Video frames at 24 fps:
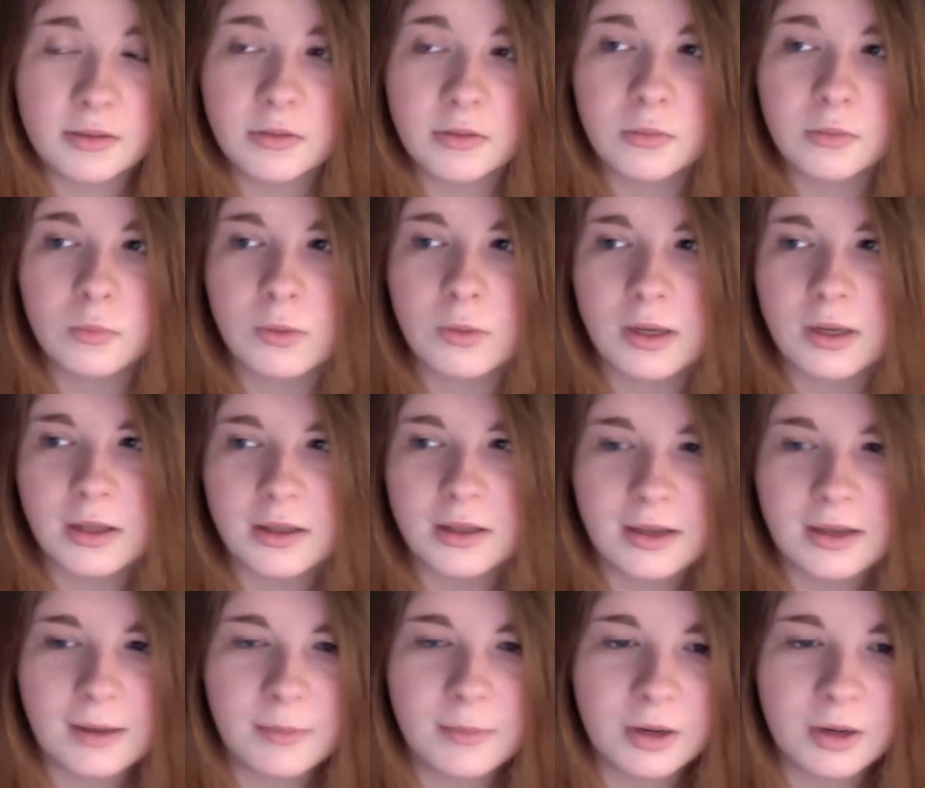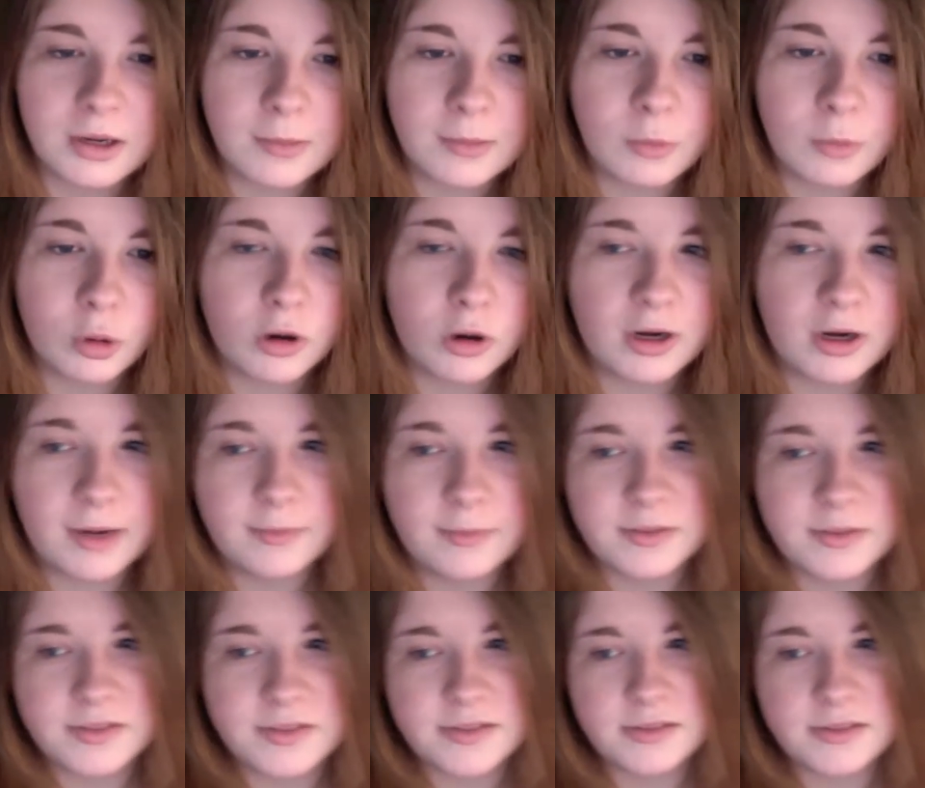Will and Emma anymore, and
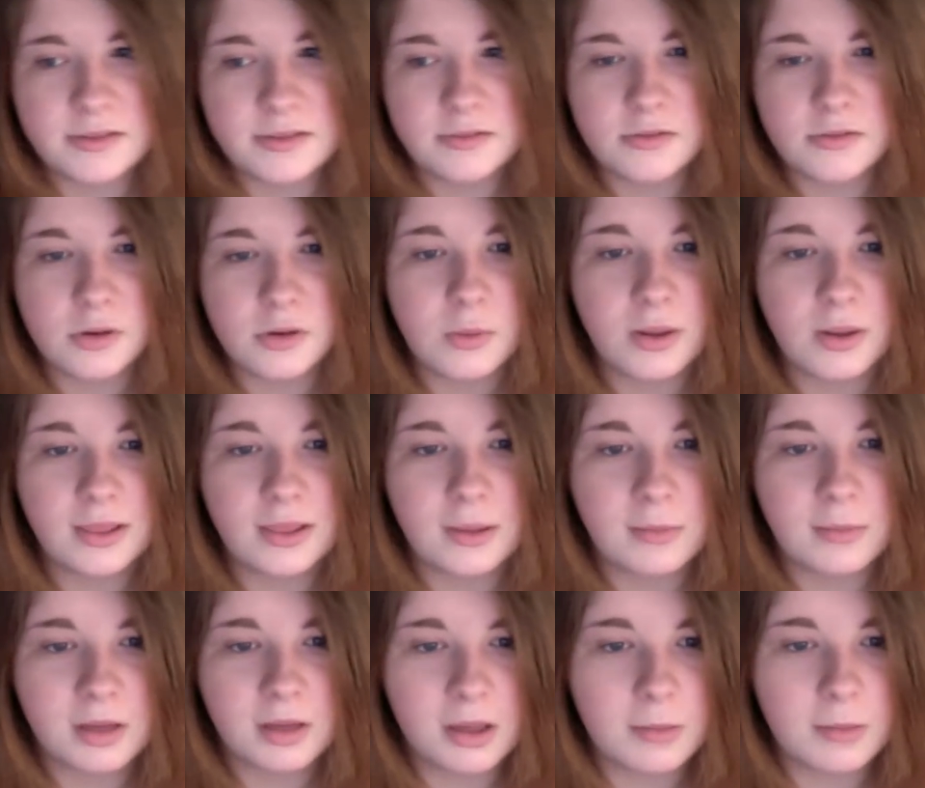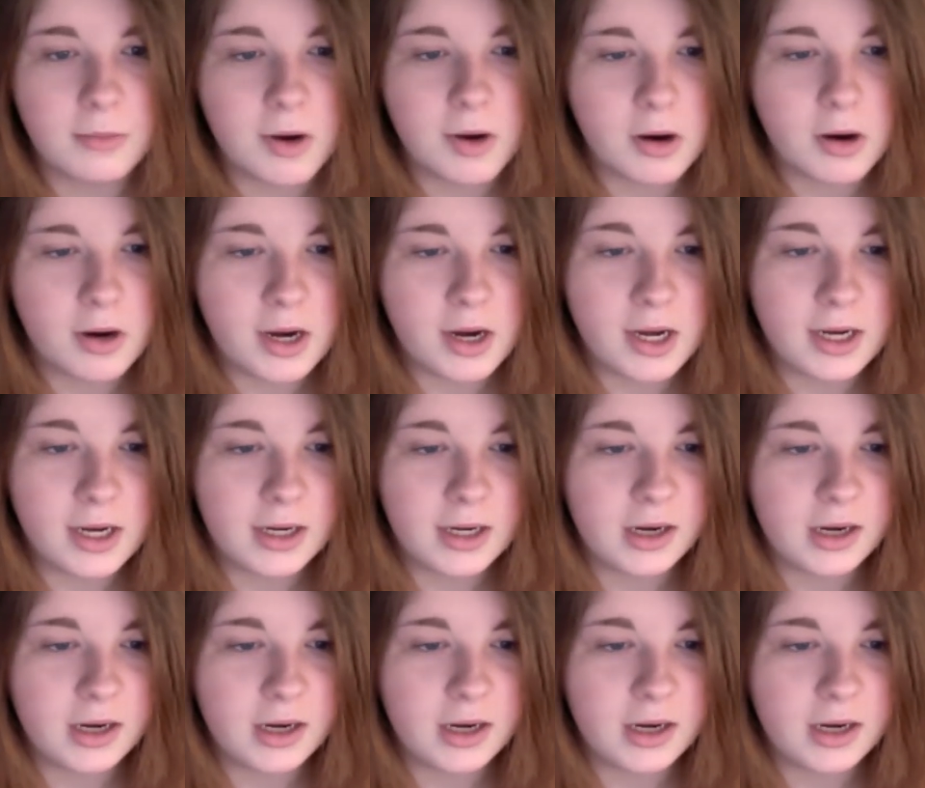I just don't want them to get married, and I